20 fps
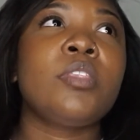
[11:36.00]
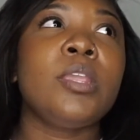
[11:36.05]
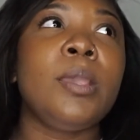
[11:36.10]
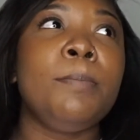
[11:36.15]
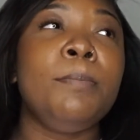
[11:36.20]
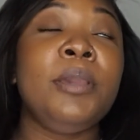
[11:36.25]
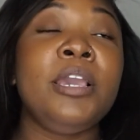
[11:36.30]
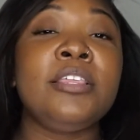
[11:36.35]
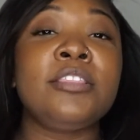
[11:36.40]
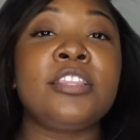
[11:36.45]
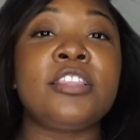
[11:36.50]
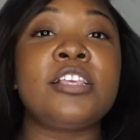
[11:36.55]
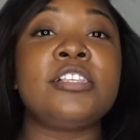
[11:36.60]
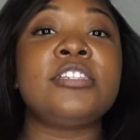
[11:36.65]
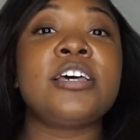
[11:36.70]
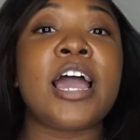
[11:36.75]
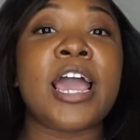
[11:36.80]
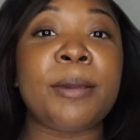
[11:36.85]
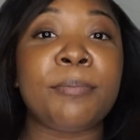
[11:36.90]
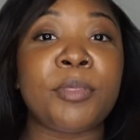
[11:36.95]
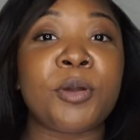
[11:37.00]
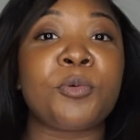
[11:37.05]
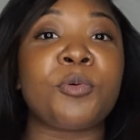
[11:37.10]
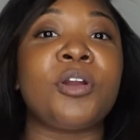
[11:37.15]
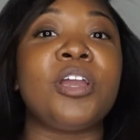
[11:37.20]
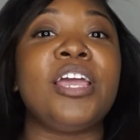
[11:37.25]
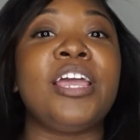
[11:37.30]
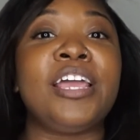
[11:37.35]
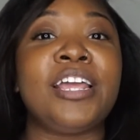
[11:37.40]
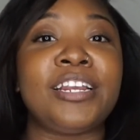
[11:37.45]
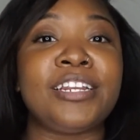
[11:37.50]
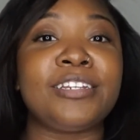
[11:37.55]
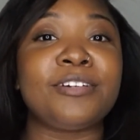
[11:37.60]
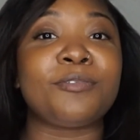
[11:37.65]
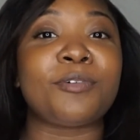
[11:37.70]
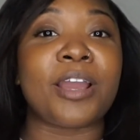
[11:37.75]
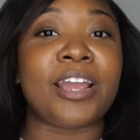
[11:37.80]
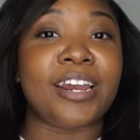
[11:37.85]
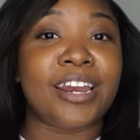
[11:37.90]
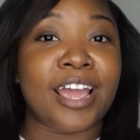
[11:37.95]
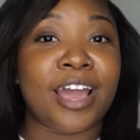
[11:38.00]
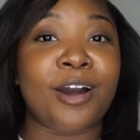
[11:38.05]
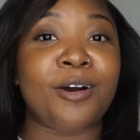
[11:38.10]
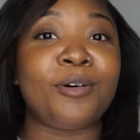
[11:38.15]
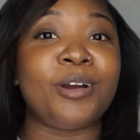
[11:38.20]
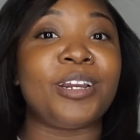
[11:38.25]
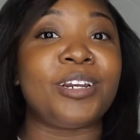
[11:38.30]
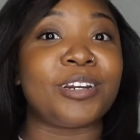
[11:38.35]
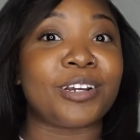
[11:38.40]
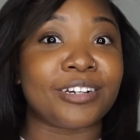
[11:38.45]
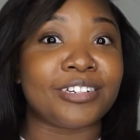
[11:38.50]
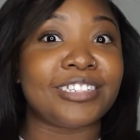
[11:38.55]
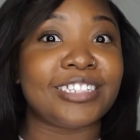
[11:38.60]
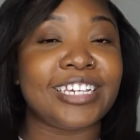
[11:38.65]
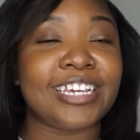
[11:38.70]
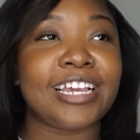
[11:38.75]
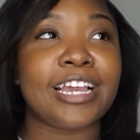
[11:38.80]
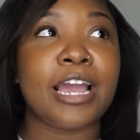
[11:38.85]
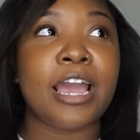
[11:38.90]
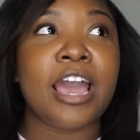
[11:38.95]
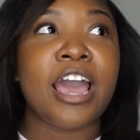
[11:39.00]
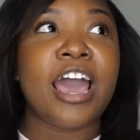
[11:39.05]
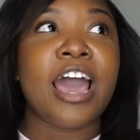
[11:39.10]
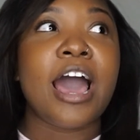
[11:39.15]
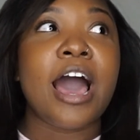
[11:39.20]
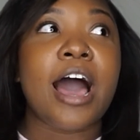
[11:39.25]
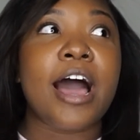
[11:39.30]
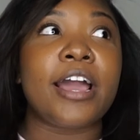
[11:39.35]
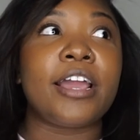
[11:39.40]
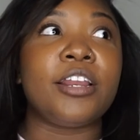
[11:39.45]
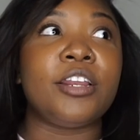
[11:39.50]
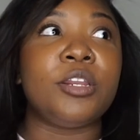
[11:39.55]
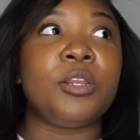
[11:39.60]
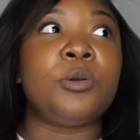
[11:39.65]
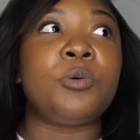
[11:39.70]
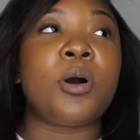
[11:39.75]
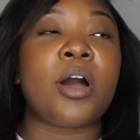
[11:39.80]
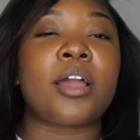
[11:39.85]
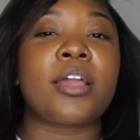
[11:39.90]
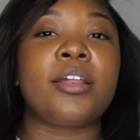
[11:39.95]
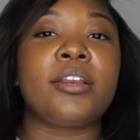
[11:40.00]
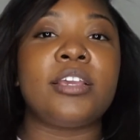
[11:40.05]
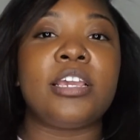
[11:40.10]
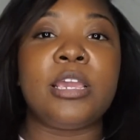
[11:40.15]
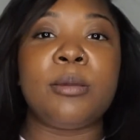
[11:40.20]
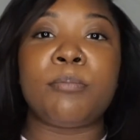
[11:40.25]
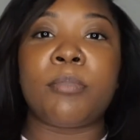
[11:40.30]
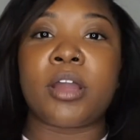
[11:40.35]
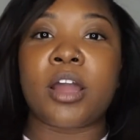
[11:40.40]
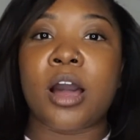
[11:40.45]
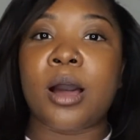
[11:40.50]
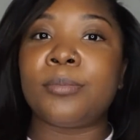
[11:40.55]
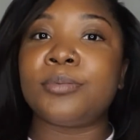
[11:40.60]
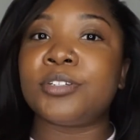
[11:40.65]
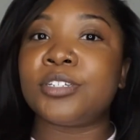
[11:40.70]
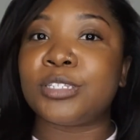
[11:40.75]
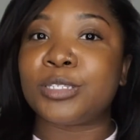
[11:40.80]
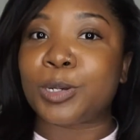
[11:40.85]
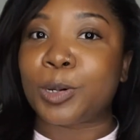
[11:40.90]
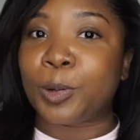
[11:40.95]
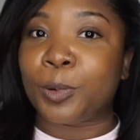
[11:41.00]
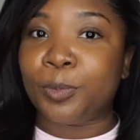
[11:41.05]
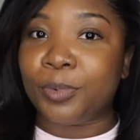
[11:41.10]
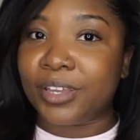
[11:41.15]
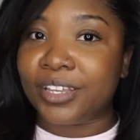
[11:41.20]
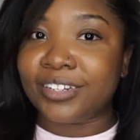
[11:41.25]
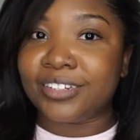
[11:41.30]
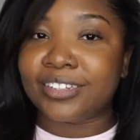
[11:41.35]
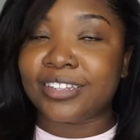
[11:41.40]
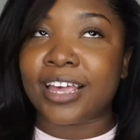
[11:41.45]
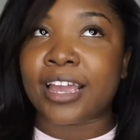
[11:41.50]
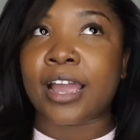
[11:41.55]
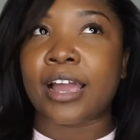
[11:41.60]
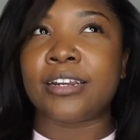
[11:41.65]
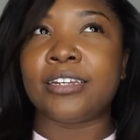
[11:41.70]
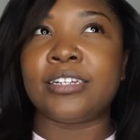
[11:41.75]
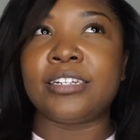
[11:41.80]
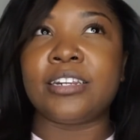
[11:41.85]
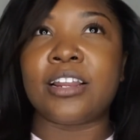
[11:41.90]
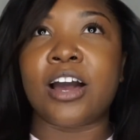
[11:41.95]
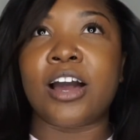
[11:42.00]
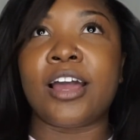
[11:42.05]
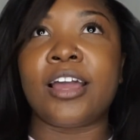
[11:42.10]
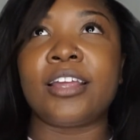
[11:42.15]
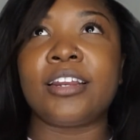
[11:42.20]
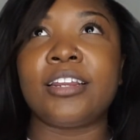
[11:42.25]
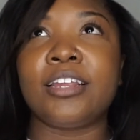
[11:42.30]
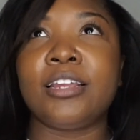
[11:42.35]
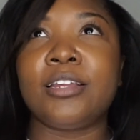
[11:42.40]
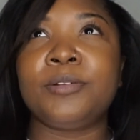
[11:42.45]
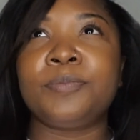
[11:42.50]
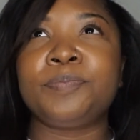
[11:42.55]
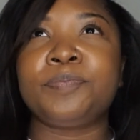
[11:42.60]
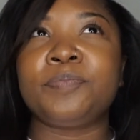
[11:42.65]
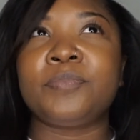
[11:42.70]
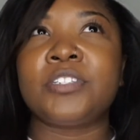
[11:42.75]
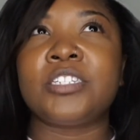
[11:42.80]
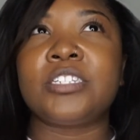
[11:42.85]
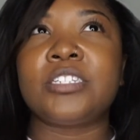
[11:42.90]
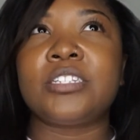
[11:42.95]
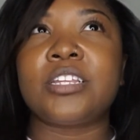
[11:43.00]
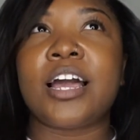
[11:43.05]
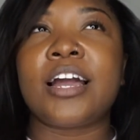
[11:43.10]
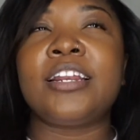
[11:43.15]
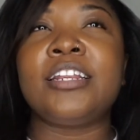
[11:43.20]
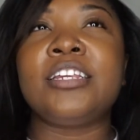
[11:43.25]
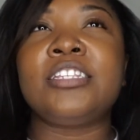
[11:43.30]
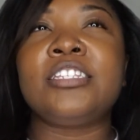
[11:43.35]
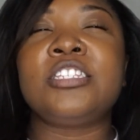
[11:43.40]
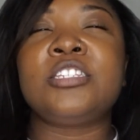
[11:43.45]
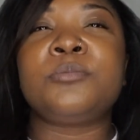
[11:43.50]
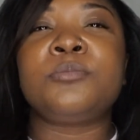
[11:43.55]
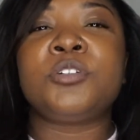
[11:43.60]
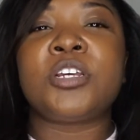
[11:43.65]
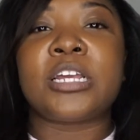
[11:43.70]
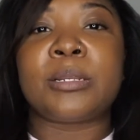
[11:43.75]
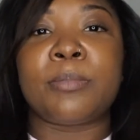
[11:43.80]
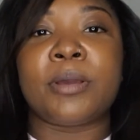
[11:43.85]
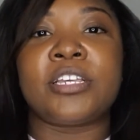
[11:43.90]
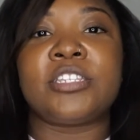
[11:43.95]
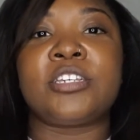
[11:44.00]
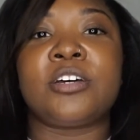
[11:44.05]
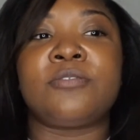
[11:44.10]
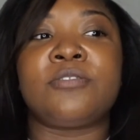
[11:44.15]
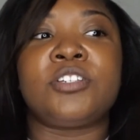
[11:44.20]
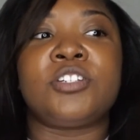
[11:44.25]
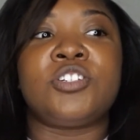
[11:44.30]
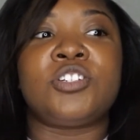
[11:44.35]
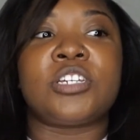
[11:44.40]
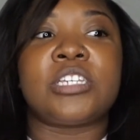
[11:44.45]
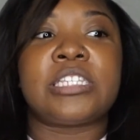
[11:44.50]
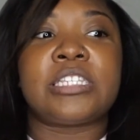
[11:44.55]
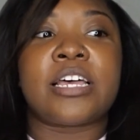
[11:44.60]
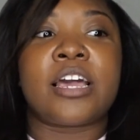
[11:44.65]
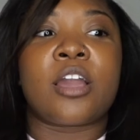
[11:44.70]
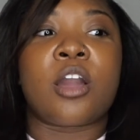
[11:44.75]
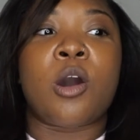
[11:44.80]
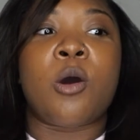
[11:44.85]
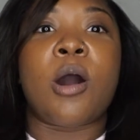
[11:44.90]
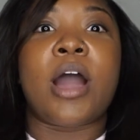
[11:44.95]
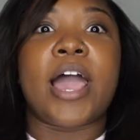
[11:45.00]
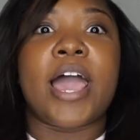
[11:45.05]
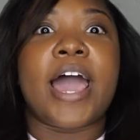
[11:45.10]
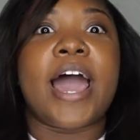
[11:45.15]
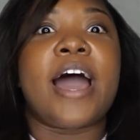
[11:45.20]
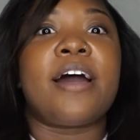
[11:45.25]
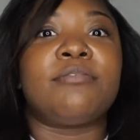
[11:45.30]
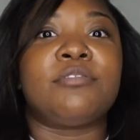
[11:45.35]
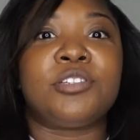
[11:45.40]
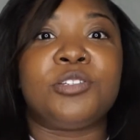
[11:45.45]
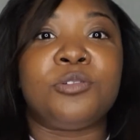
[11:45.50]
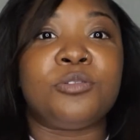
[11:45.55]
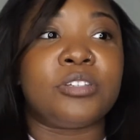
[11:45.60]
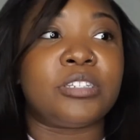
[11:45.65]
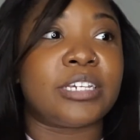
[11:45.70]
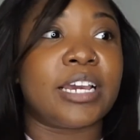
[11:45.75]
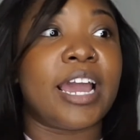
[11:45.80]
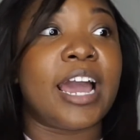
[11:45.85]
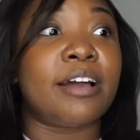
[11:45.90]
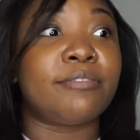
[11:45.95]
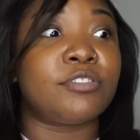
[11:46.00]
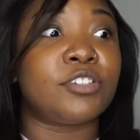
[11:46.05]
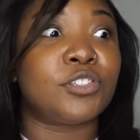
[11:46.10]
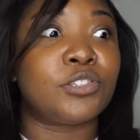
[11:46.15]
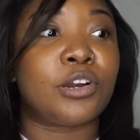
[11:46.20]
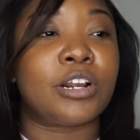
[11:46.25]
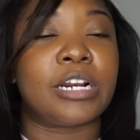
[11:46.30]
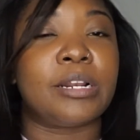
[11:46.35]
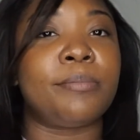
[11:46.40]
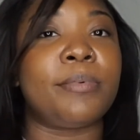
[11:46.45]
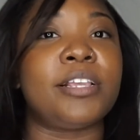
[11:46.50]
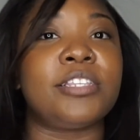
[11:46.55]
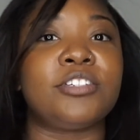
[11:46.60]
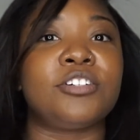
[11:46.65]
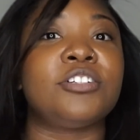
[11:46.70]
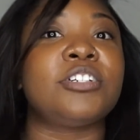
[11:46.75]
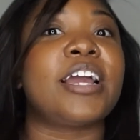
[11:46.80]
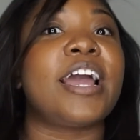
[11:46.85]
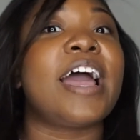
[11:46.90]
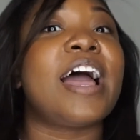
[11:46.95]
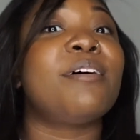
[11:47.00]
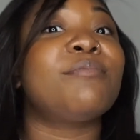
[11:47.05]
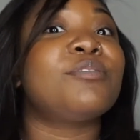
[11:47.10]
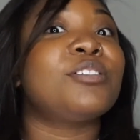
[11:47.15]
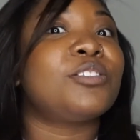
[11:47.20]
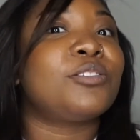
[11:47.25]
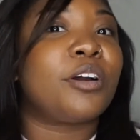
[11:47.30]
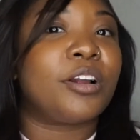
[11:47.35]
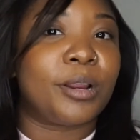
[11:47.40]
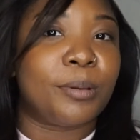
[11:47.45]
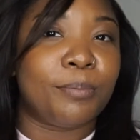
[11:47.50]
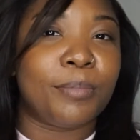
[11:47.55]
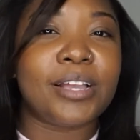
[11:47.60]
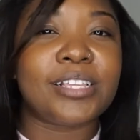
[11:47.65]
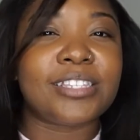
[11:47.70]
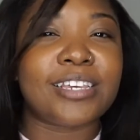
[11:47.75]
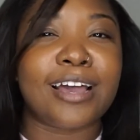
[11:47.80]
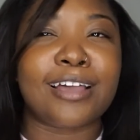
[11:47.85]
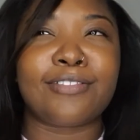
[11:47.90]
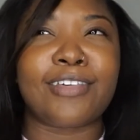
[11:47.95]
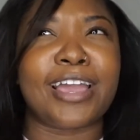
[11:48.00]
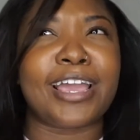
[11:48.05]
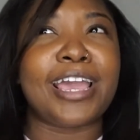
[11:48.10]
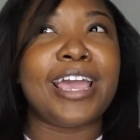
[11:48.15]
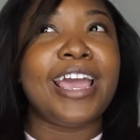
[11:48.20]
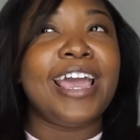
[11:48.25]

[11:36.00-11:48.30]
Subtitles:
being that the time that we're in right now in nursing, I knew I could keep my options open. Like, I didn't subject myself to just like, oh, I have to do this, I have to start in med surg, I have to start in bedside. Like,